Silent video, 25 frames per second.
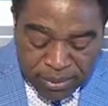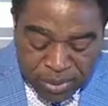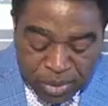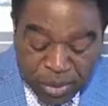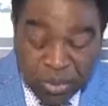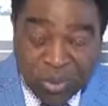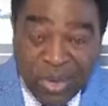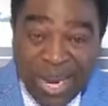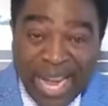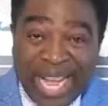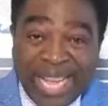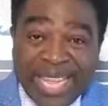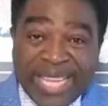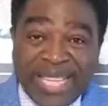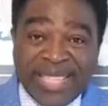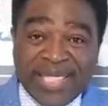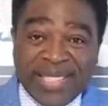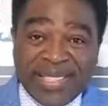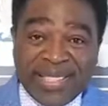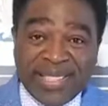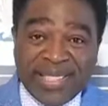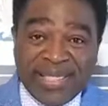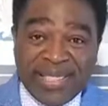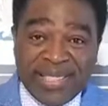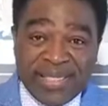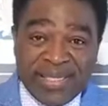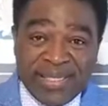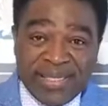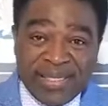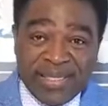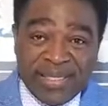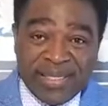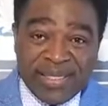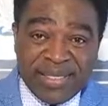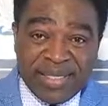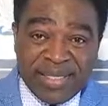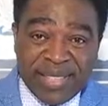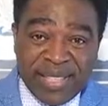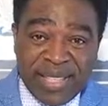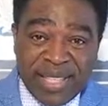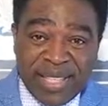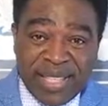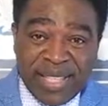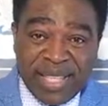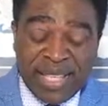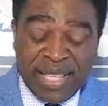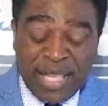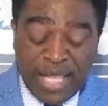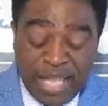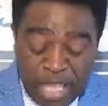you are his.
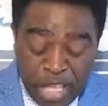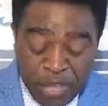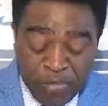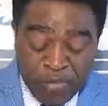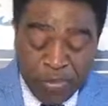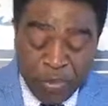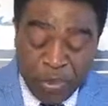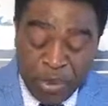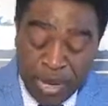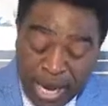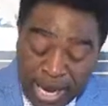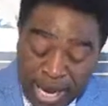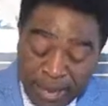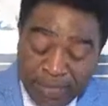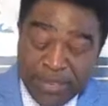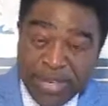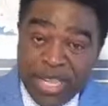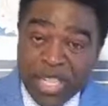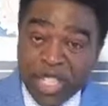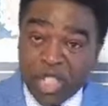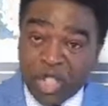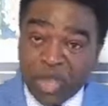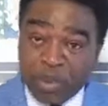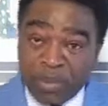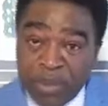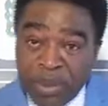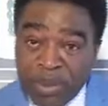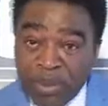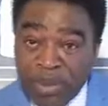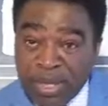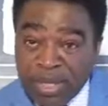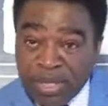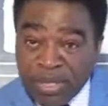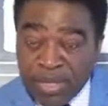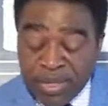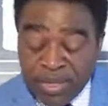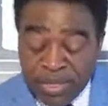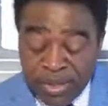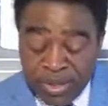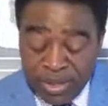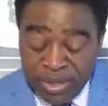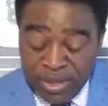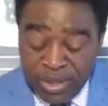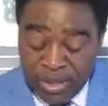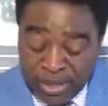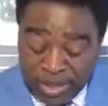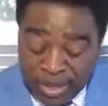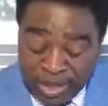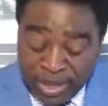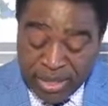If you have the spirit,
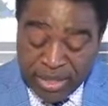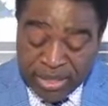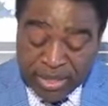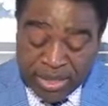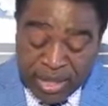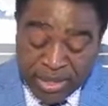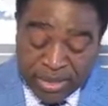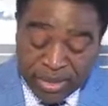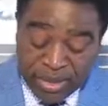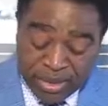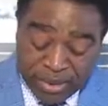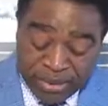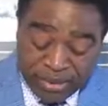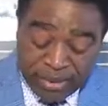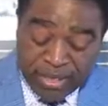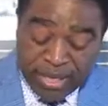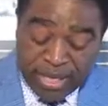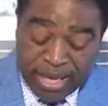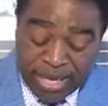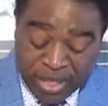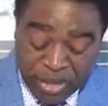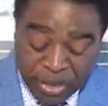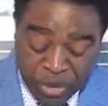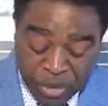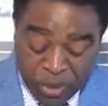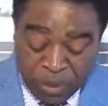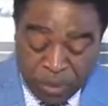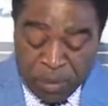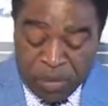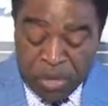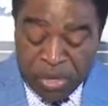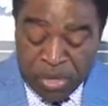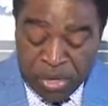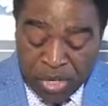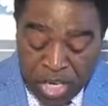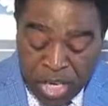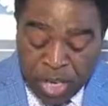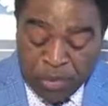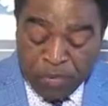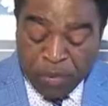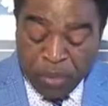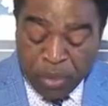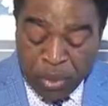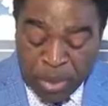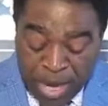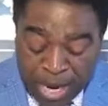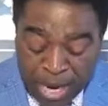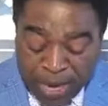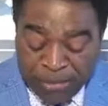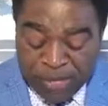Galatians 3 and 2, if
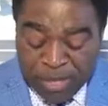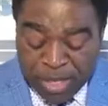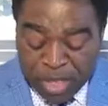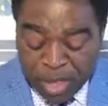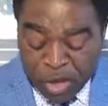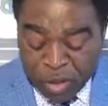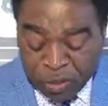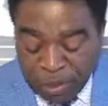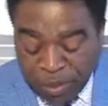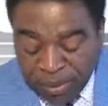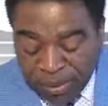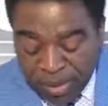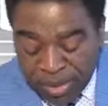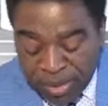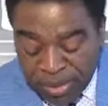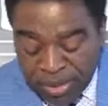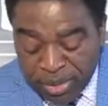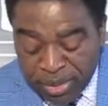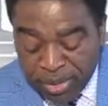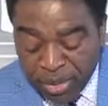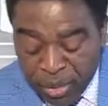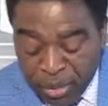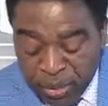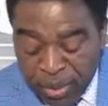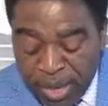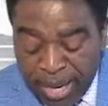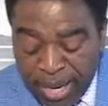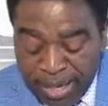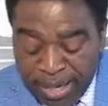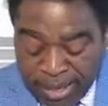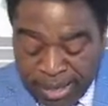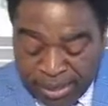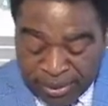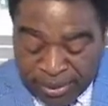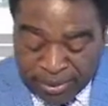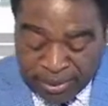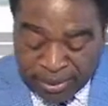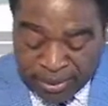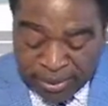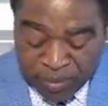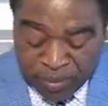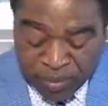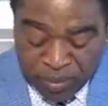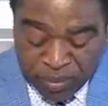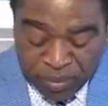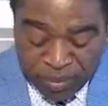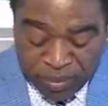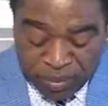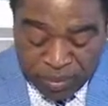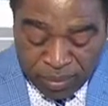you have the spirit, you are his.
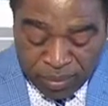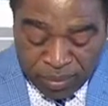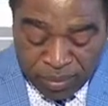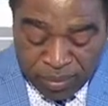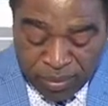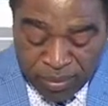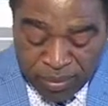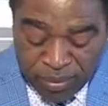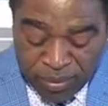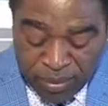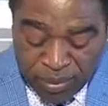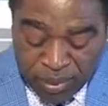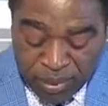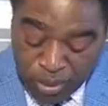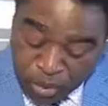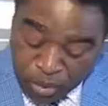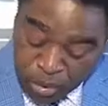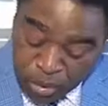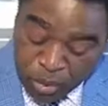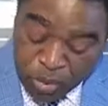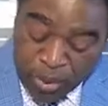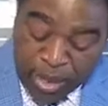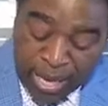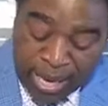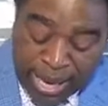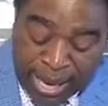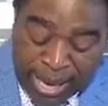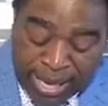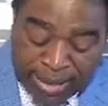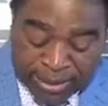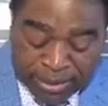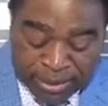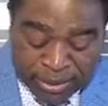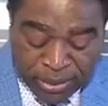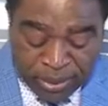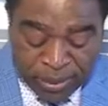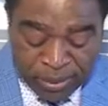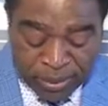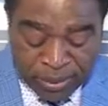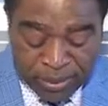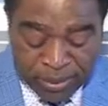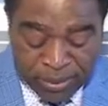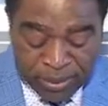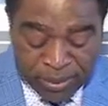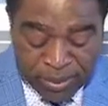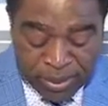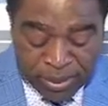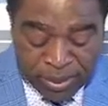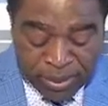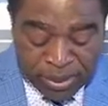So I ask you,
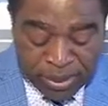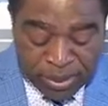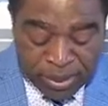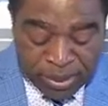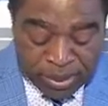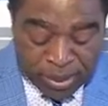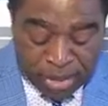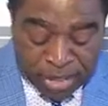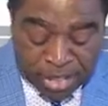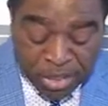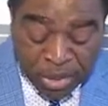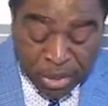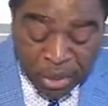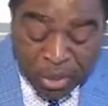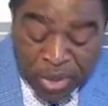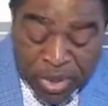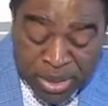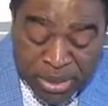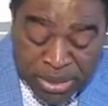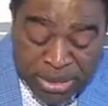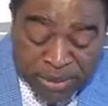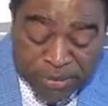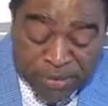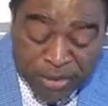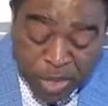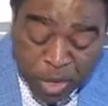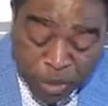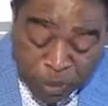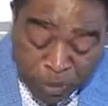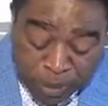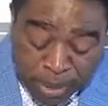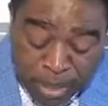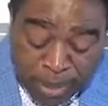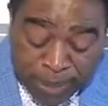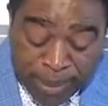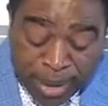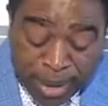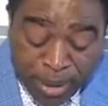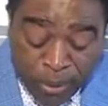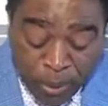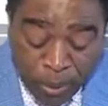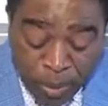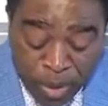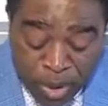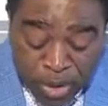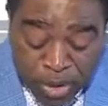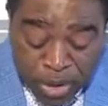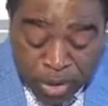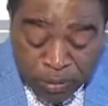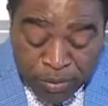did you receive the spirit by
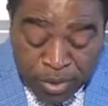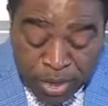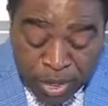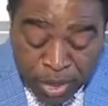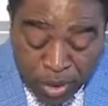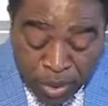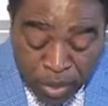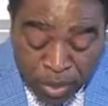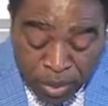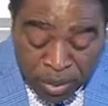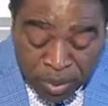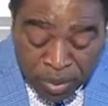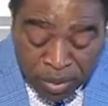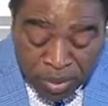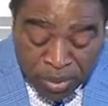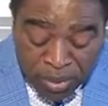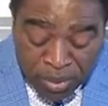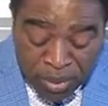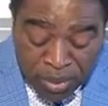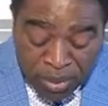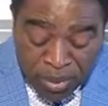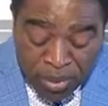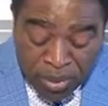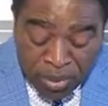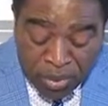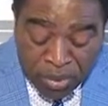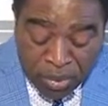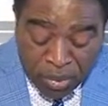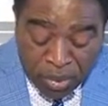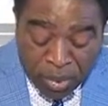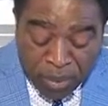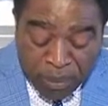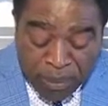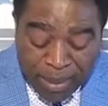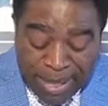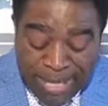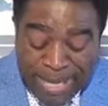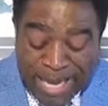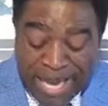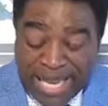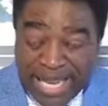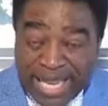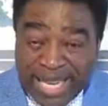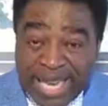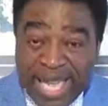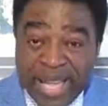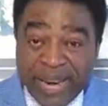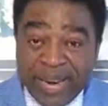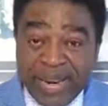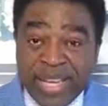works of the law or by the
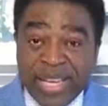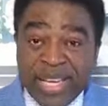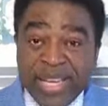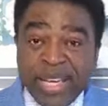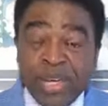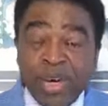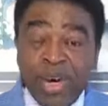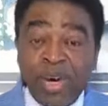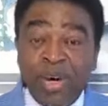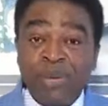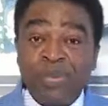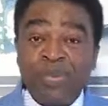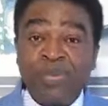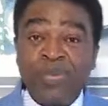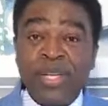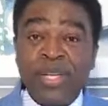hearing of